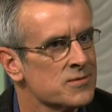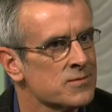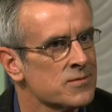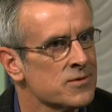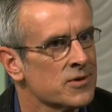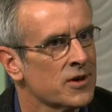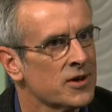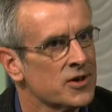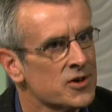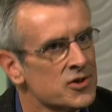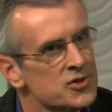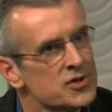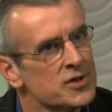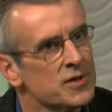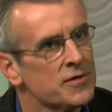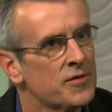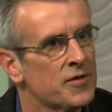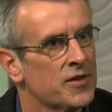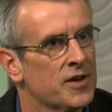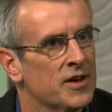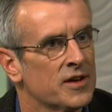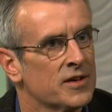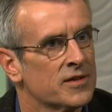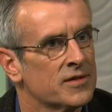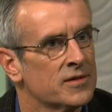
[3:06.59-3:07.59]
we're going to
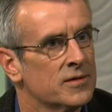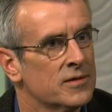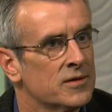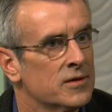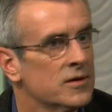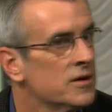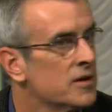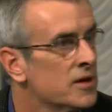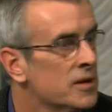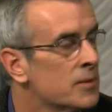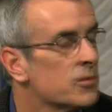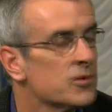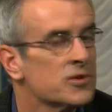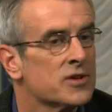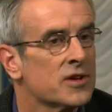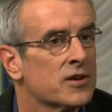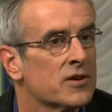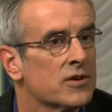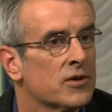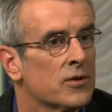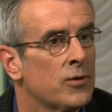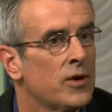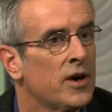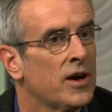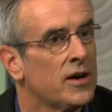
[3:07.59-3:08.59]
shift things any
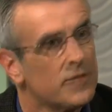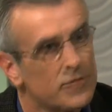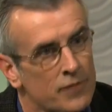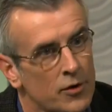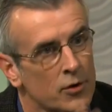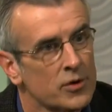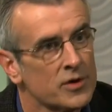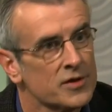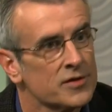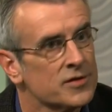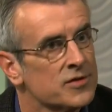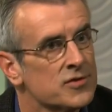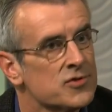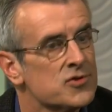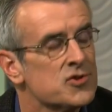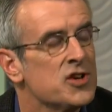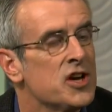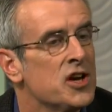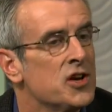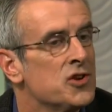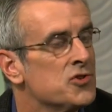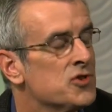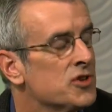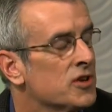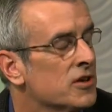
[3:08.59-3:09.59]
particular way? Focus is
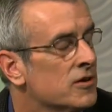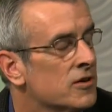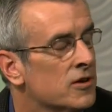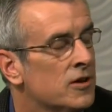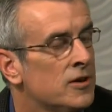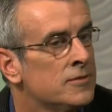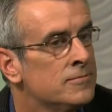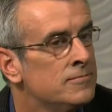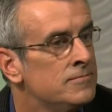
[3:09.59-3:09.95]
changing at all?